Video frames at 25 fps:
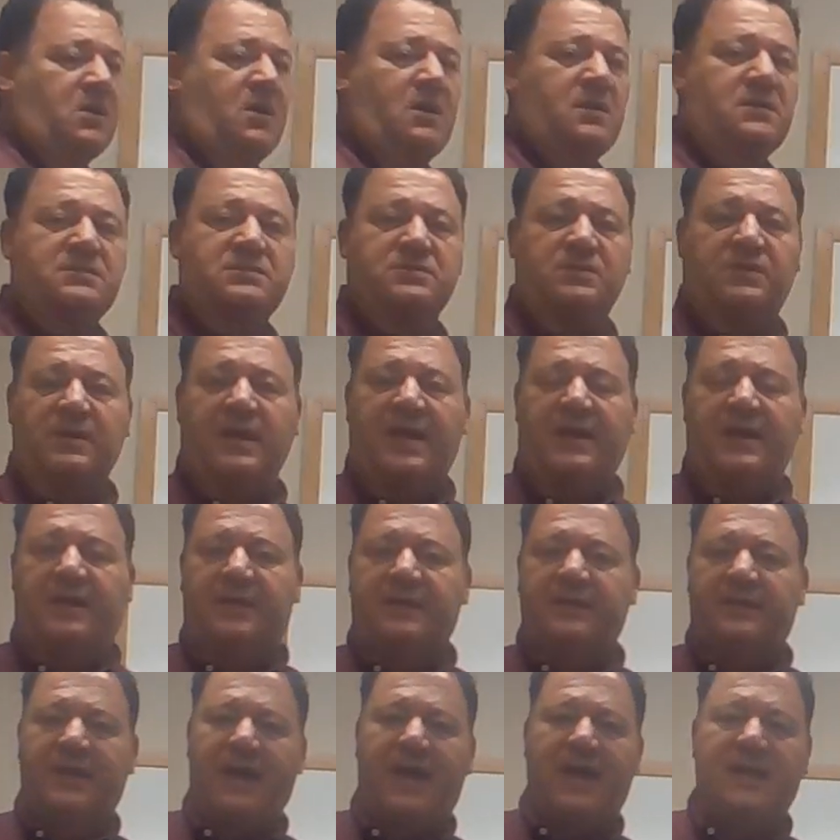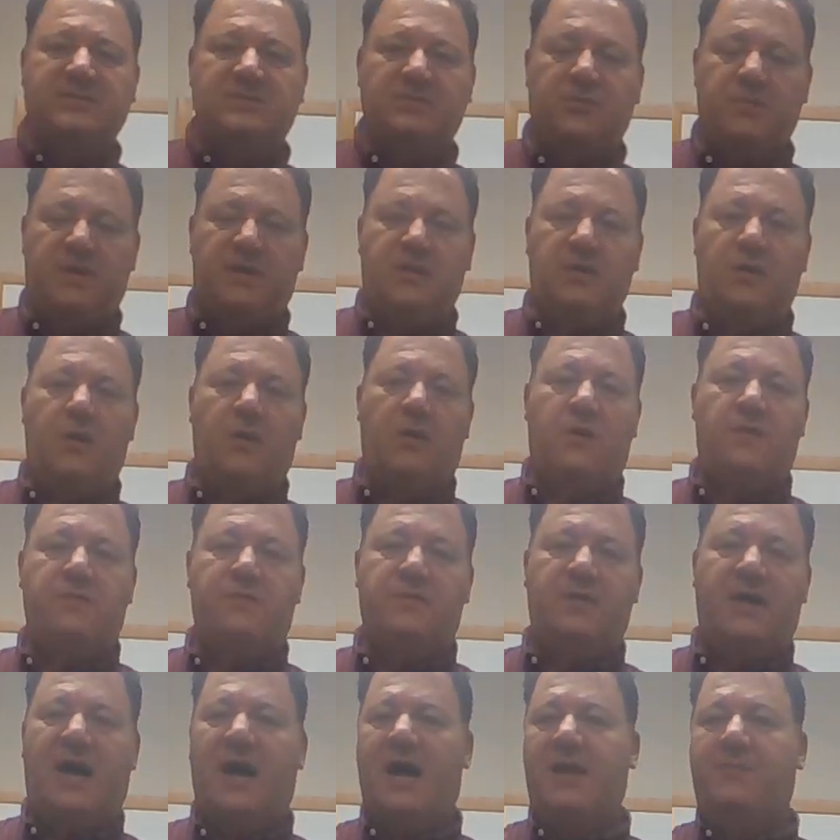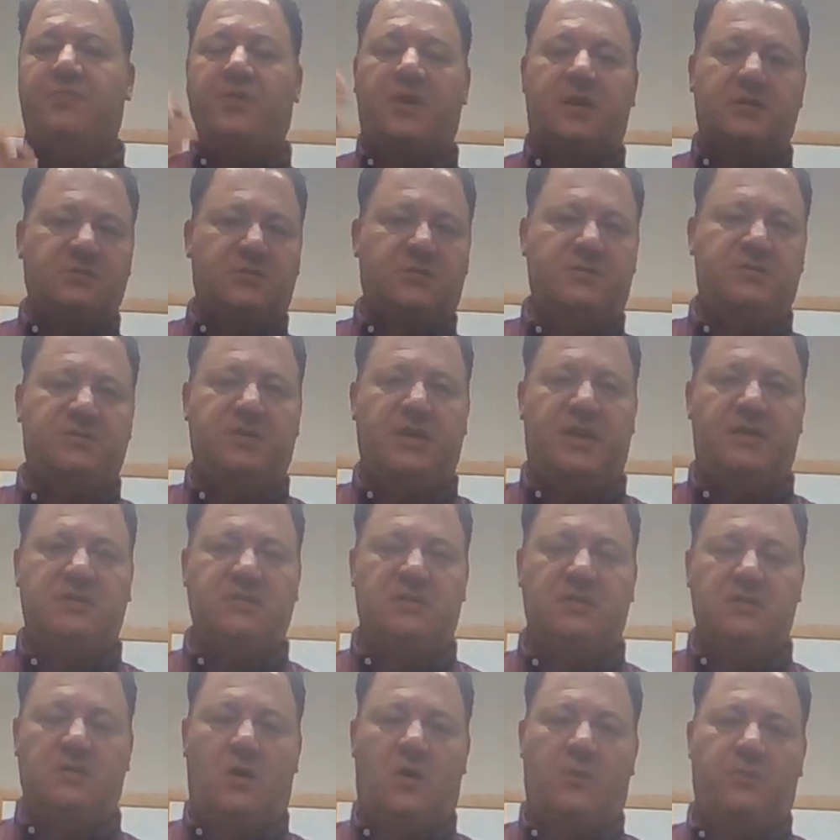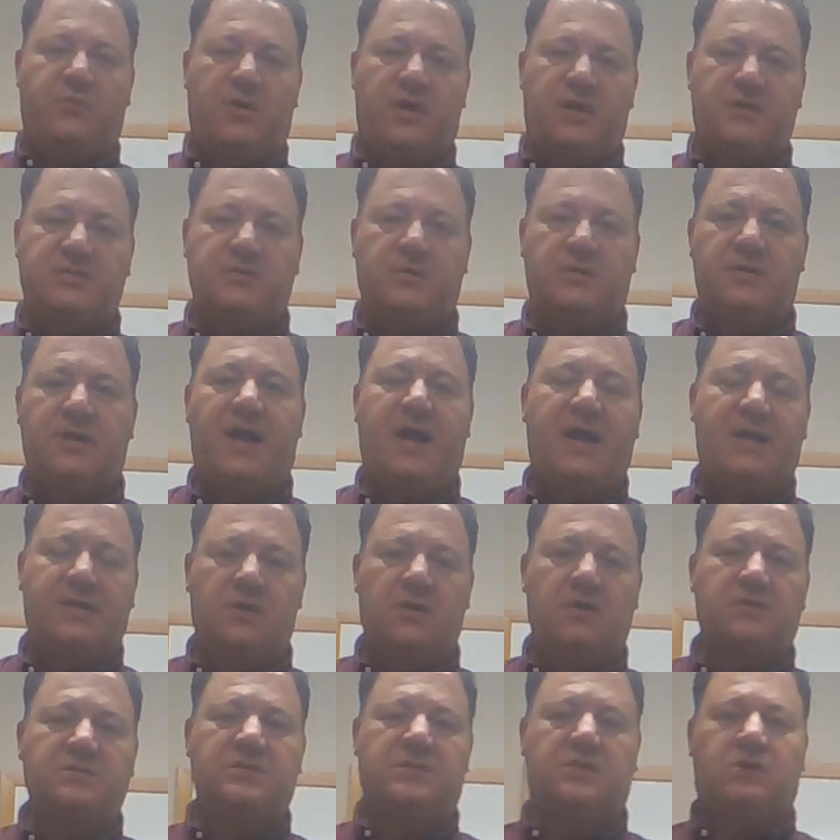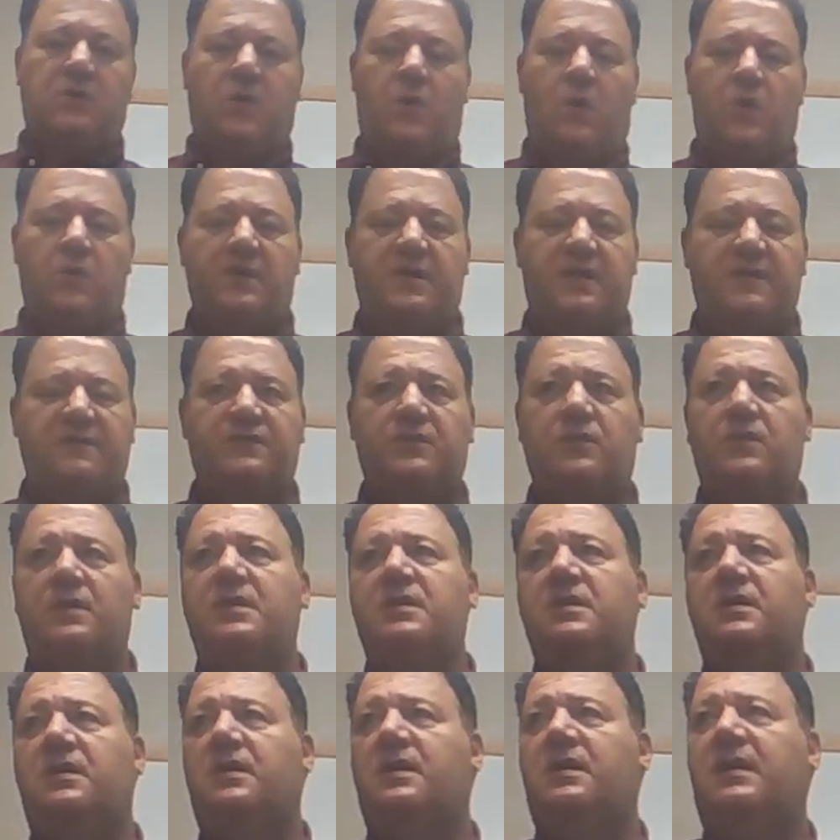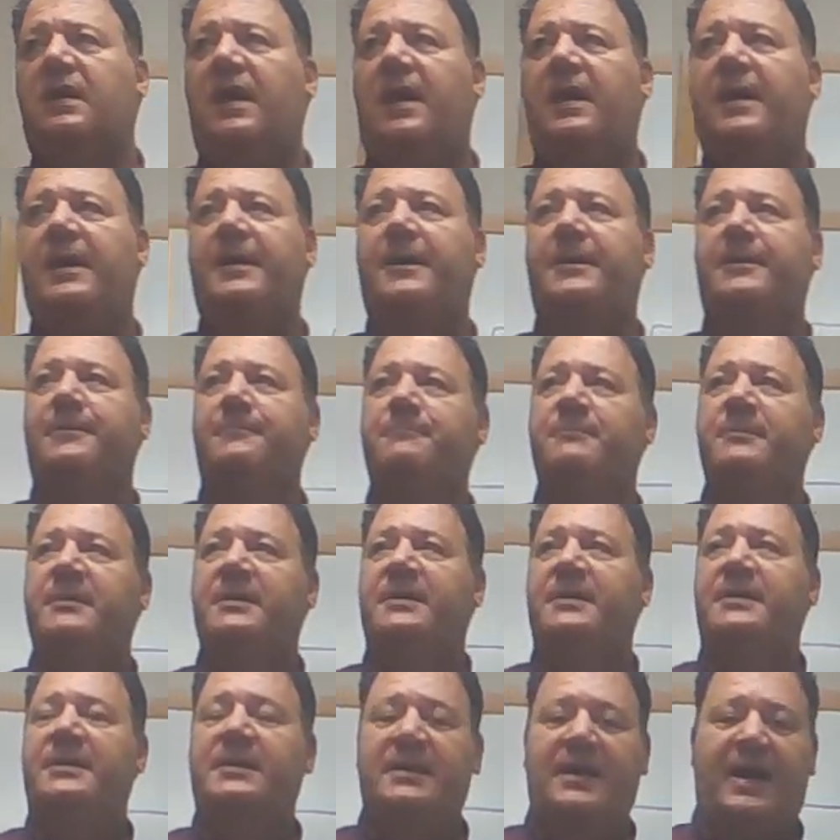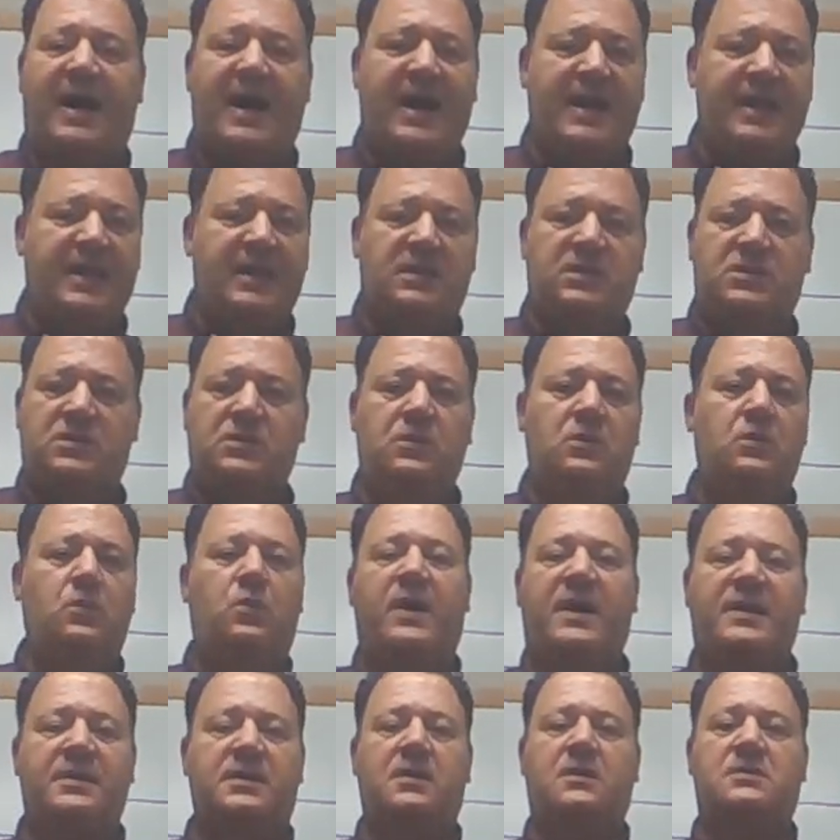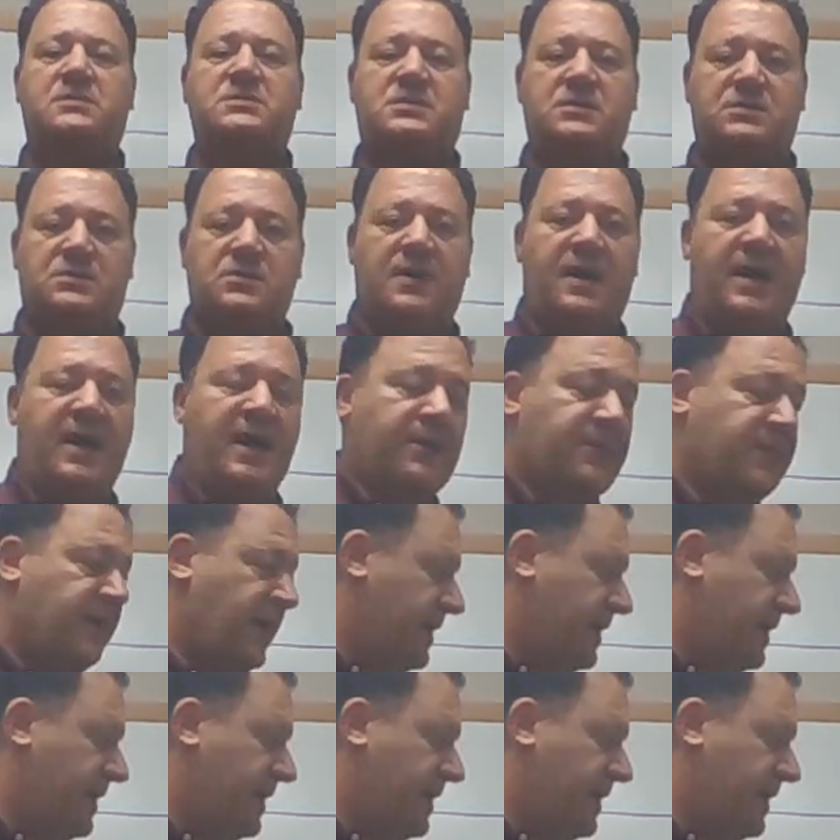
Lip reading: across God's green earth, high pressure is chasing low pressure and hot goes to cold. And if you're into IAQ, wet goes to dry,